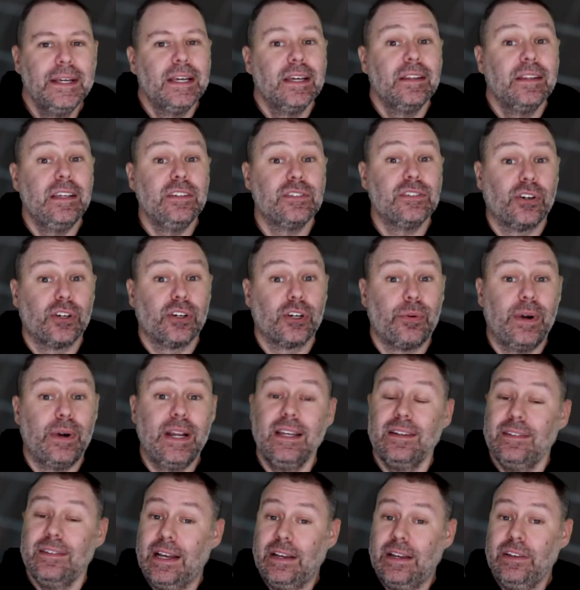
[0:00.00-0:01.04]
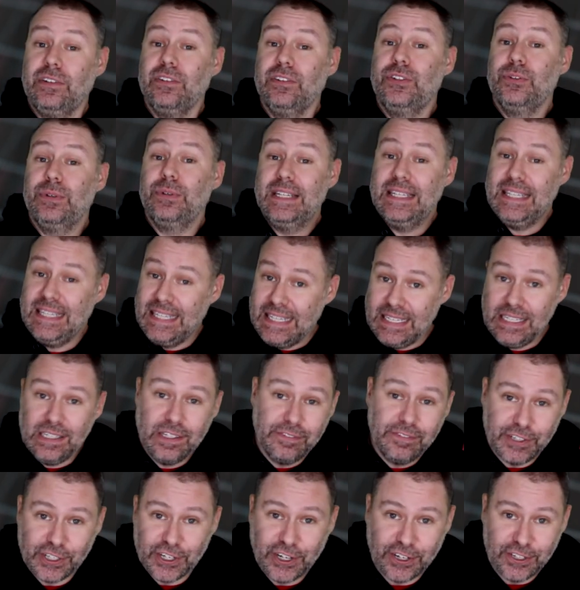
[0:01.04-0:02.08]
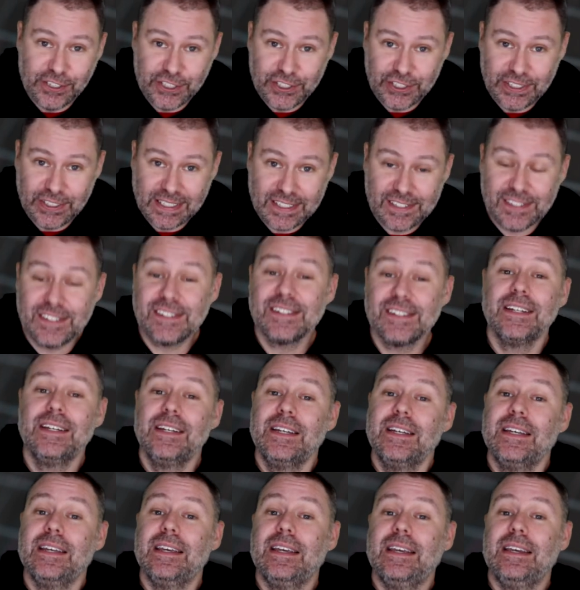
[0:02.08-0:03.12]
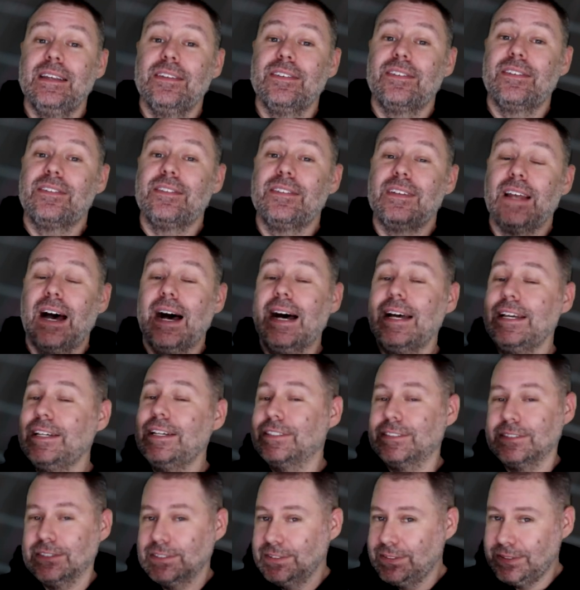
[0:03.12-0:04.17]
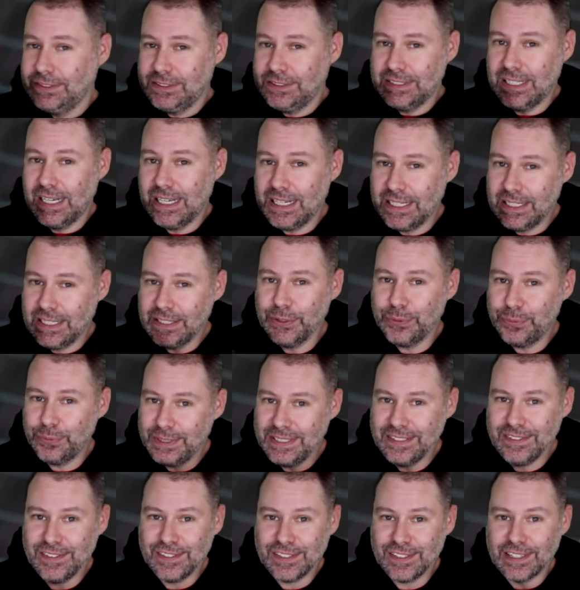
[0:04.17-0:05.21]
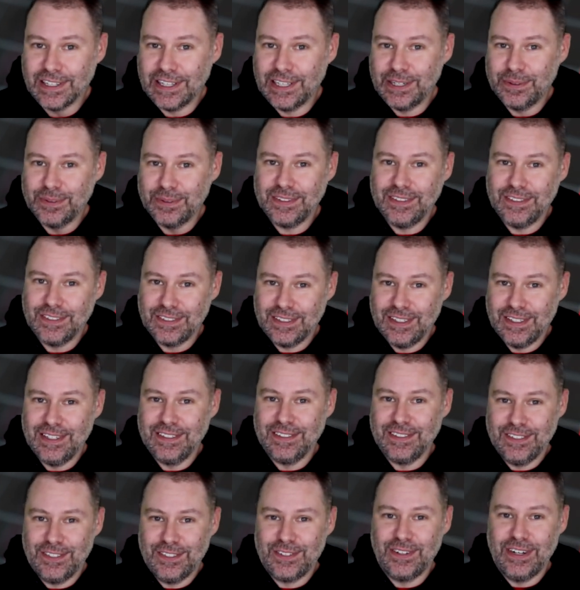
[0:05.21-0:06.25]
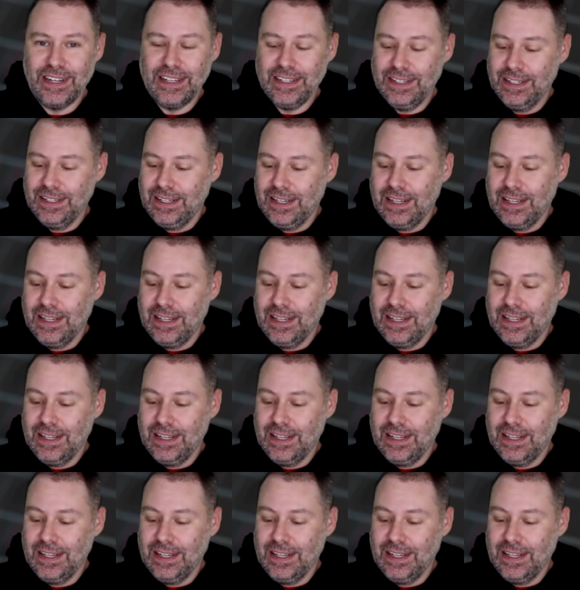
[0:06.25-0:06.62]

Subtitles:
These are great. Now you can do any of your card tricks in style, in Halloween style, these guys, that's right.